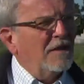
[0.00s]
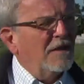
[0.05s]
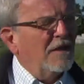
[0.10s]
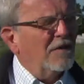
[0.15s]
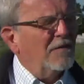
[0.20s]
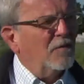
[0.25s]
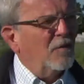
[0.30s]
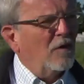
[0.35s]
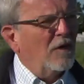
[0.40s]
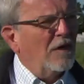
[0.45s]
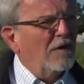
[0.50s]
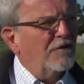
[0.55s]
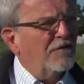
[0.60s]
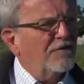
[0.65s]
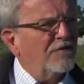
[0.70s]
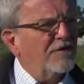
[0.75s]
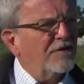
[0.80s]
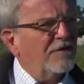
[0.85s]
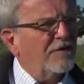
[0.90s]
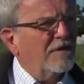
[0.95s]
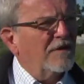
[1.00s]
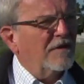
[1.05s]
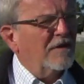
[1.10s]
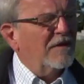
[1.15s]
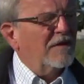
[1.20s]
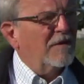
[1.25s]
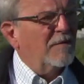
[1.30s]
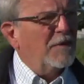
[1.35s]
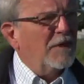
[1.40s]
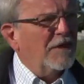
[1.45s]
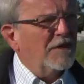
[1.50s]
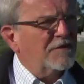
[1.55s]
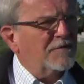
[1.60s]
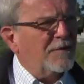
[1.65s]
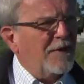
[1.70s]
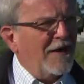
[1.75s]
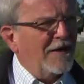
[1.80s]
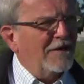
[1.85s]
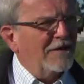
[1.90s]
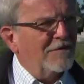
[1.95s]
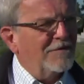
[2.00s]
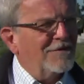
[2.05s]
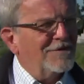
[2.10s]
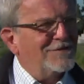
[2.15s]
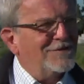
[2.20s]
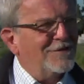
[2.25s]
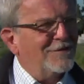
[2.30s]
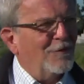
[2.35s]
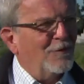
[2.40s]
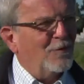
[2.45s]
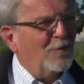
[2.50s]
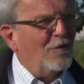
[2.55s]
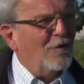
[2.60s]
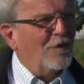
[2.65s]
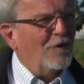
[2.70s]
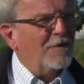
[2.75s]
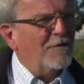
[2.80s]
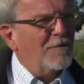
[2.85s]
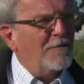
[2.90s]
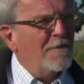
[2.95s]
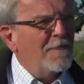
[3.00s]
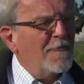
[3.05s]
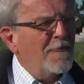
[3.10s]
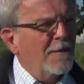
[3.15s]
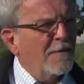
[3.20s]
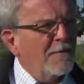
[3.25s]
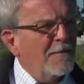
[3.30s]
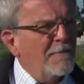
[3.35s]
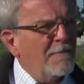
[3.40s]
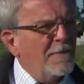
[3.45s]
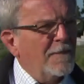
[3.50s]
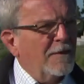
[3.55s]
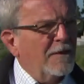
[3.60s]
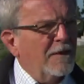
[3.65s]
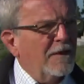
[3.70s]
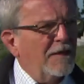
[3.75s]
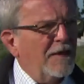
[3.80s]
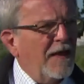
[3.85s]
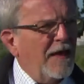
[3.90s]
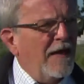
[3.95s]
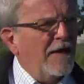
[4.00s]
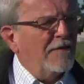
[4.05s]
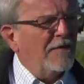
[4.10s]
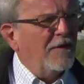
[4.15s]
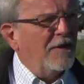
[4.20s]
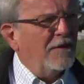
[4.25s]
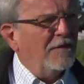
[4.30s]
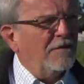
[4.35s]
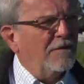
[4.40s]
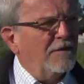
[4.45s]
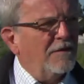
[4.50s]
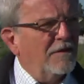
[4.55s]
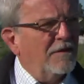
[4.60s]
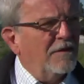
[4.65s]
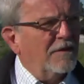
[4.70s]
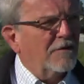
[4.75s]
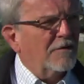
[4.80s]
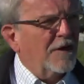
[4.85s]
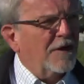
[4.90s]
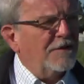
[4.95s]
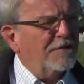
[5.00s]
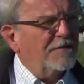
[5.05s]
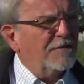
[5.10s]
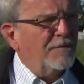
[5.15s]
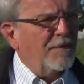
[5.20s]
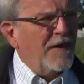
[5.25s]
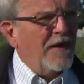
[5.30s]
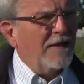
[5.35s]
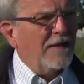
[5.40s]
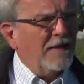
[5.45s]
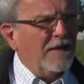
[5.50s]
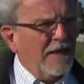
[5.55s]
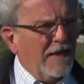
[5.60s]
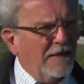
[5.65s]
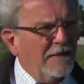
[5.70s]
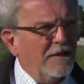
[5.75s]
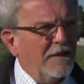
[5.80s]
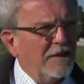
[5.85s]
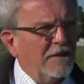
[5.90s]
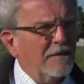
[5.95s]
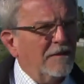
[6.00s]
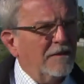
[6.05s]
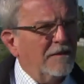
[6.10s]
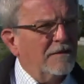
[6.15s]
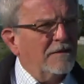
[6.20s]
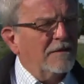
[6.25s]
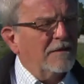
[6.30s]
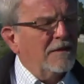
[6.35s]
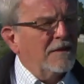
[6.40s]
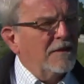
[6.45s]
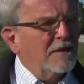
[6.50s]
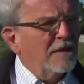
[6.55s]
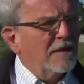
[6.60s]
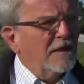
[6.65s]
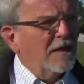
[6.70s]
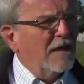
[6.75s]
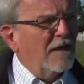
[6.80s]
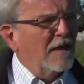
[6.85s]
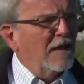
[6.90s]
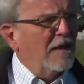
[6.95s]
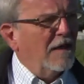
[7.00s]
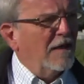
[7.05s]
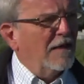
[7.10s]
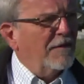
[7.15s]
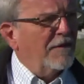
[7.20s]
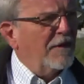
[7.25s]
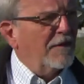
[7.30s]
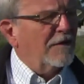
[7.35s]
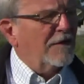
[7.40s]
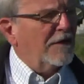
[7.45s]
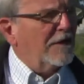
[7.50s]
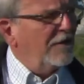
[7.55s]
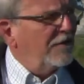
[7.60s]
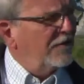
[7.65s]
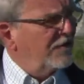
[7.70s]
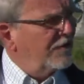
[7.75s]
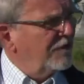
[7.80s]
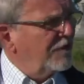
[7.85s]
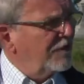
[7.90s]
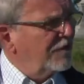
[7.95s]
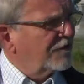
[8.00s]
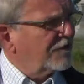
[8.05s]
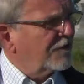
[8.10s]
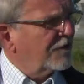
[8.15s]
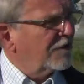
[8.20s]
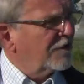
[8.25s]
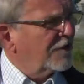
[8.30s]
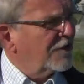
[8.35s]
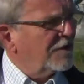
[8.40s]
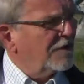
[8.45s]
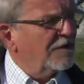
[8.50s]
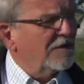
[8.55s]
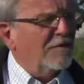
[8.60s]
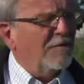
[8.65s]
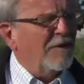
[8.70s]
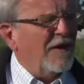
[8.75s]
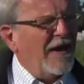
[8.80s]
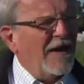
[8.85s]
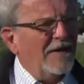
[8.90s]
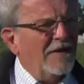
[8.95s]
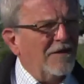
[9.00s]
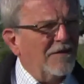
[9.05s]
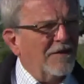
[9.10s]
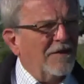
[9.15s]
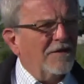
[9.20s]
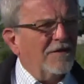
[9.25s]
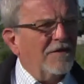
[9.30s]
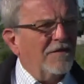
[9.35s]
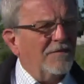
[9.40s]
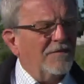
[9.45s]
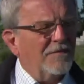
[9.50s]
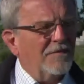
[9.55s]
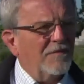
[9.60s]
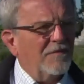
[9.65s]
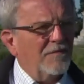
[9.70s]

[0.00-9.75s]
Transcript: It was the biggest battle of the Civil War. It had the great dramatic ending. There are incidents earlier in the battle that are